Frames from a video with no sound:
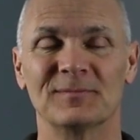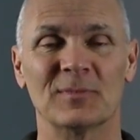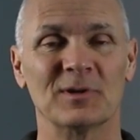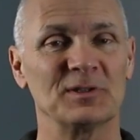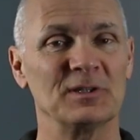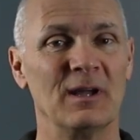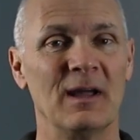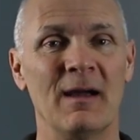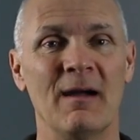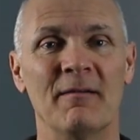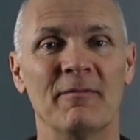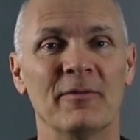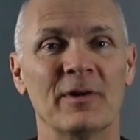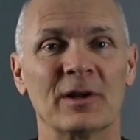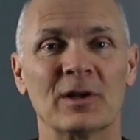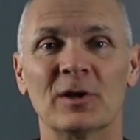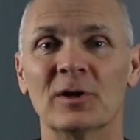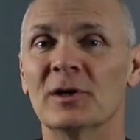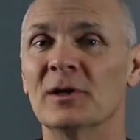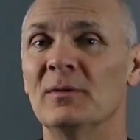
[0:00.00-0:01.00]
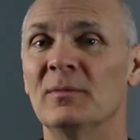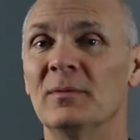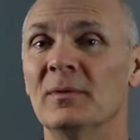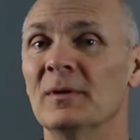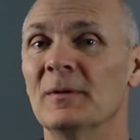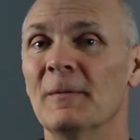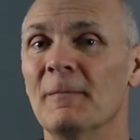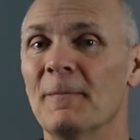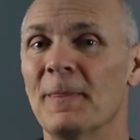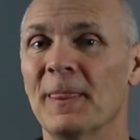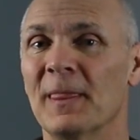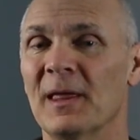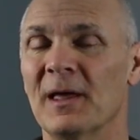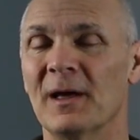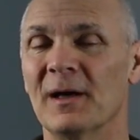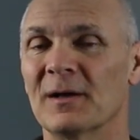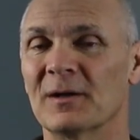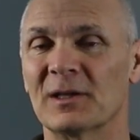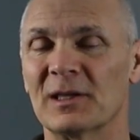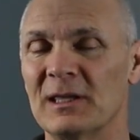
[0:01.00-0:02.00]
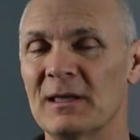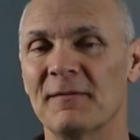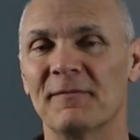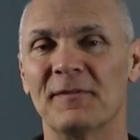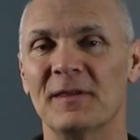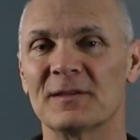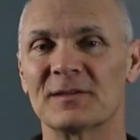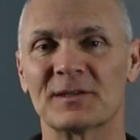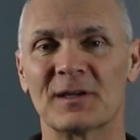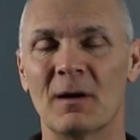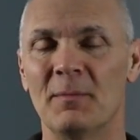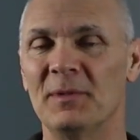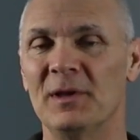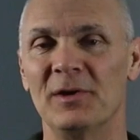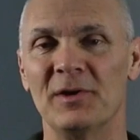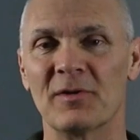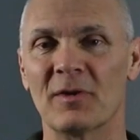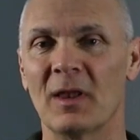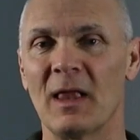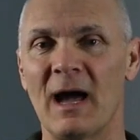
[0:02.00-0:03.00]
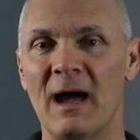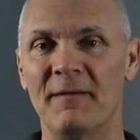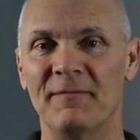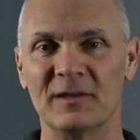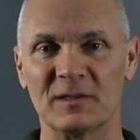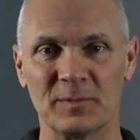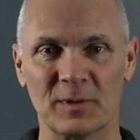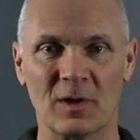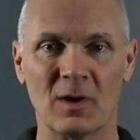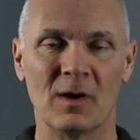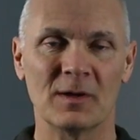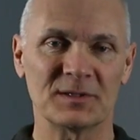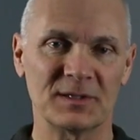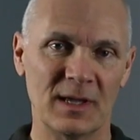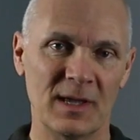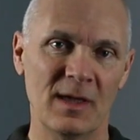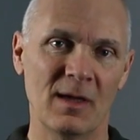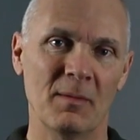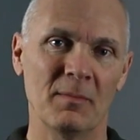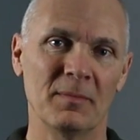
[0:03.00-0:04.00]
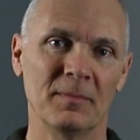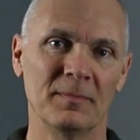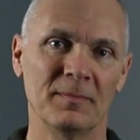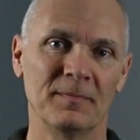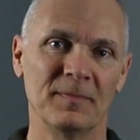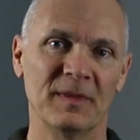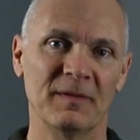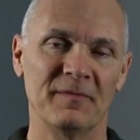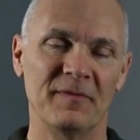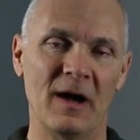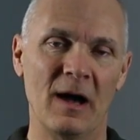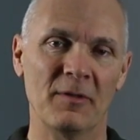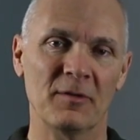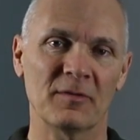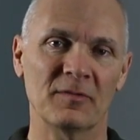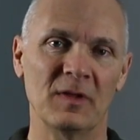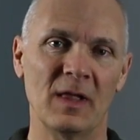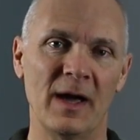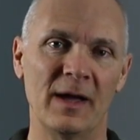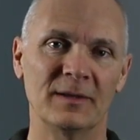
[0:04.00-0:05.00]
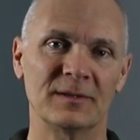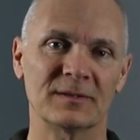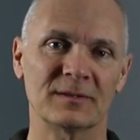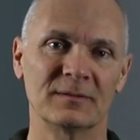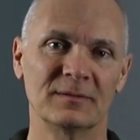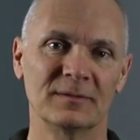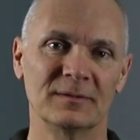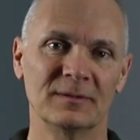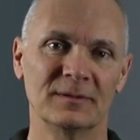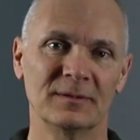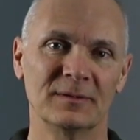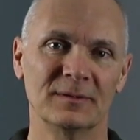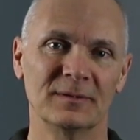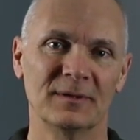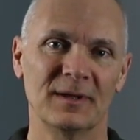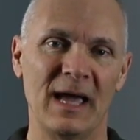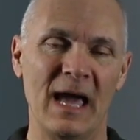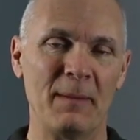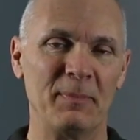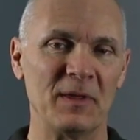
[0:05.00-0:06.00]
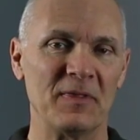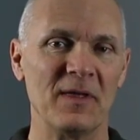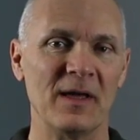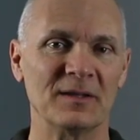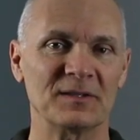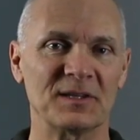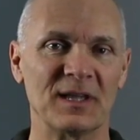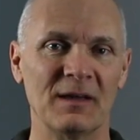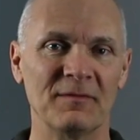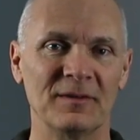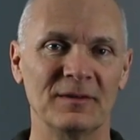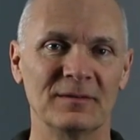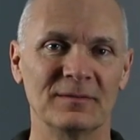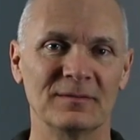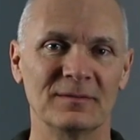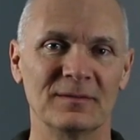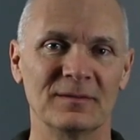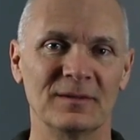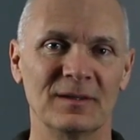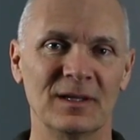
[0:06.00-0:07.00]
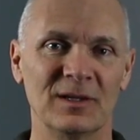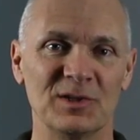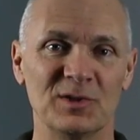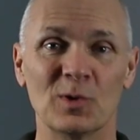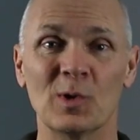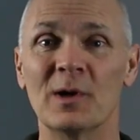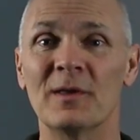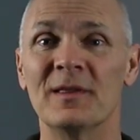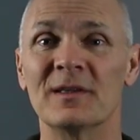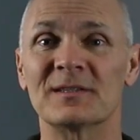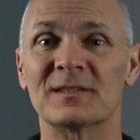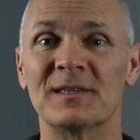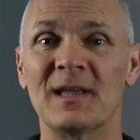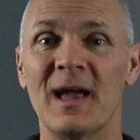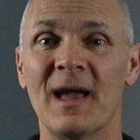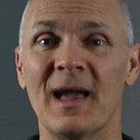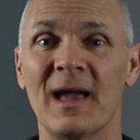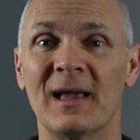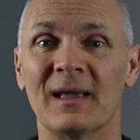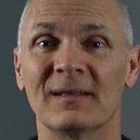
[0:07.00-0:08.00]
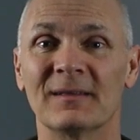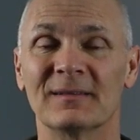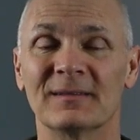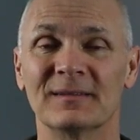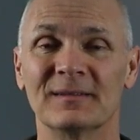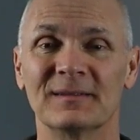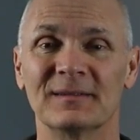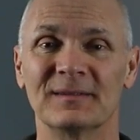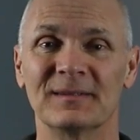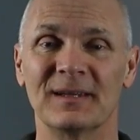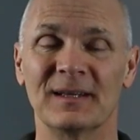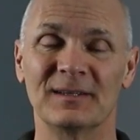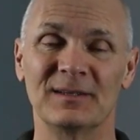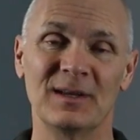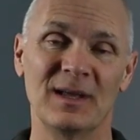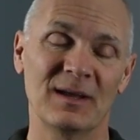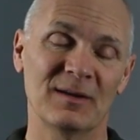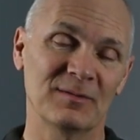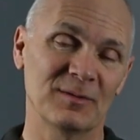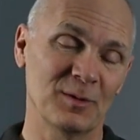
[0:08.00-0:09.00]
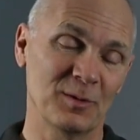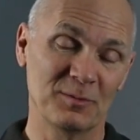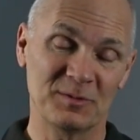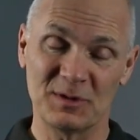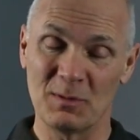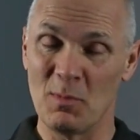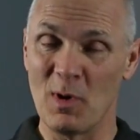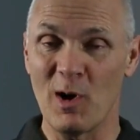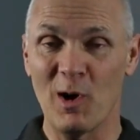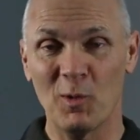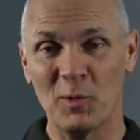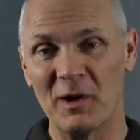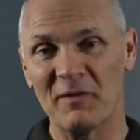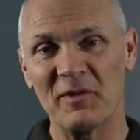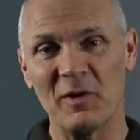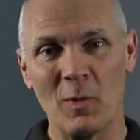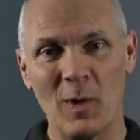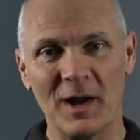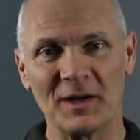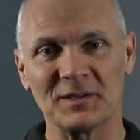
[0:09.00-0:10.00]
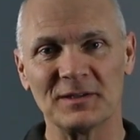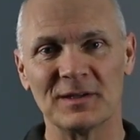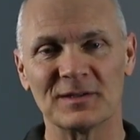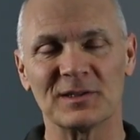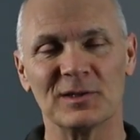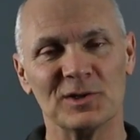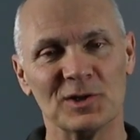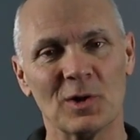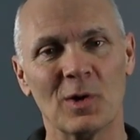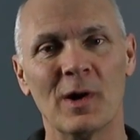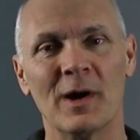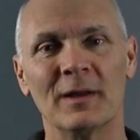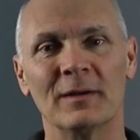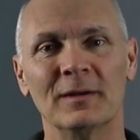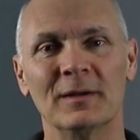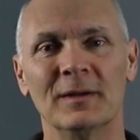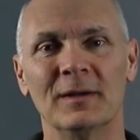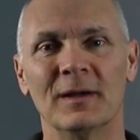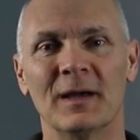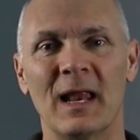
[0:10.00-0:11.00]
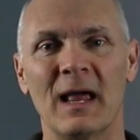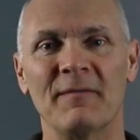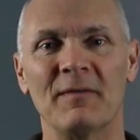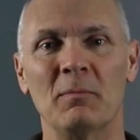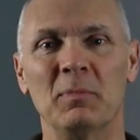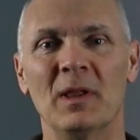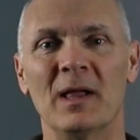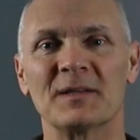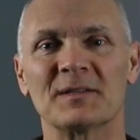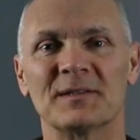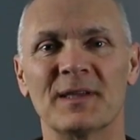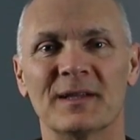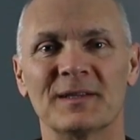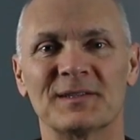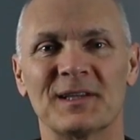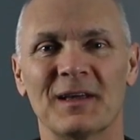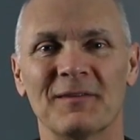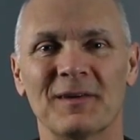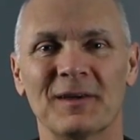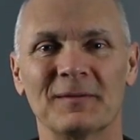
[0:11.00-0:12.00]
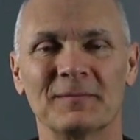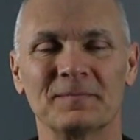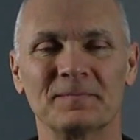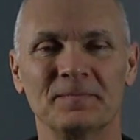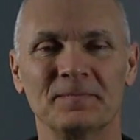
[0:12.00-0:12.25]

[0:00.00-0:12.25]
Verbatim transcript: Because every good uh, gift that's come into your life is because of Him, Father Lights. Happy Thanksgiving. Enjoy this day and, uh, or tomorrow, whenever you're watching this. Enjoy it and have a blessed Thanksgiving.